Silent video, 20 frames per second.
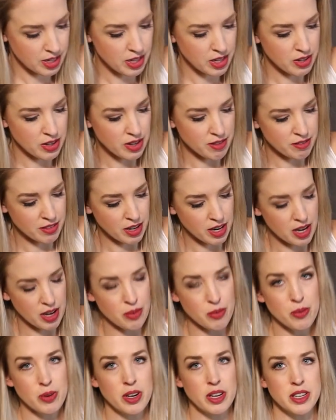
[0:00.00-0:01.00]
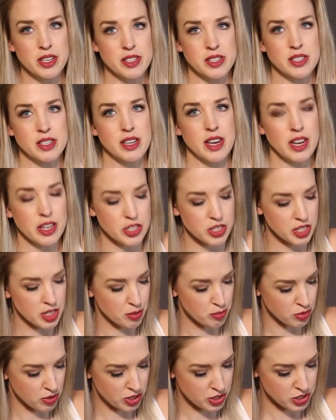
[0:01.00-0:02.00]
Here I've got what is actually
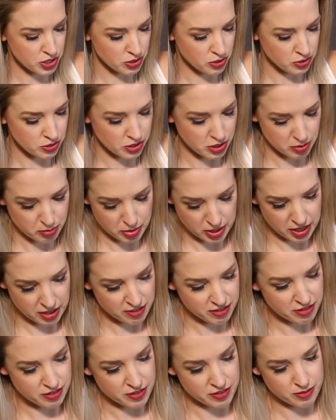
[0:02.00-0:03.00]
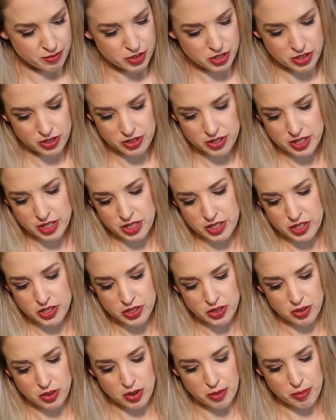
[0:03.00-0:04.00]
a brush holder, but I've turned it
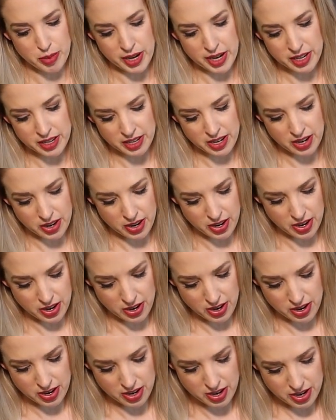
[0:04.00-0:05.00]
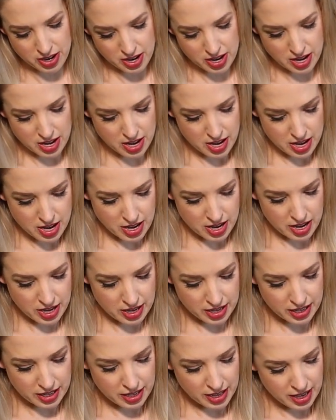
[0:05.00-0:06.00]
into a paint carrier.
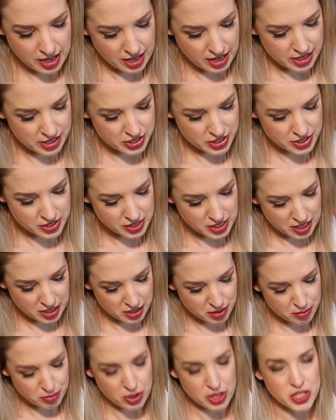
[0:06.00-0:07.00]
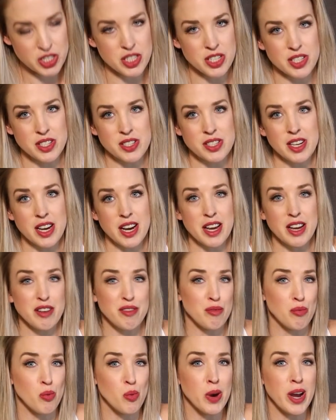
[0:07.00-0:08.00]
And again, just like the brushes, I
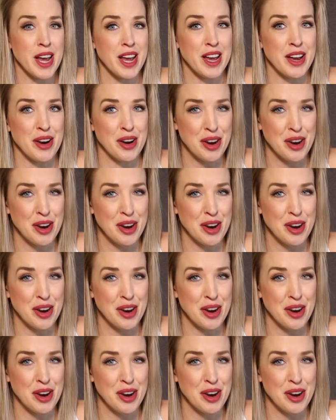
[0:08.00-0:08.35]
have way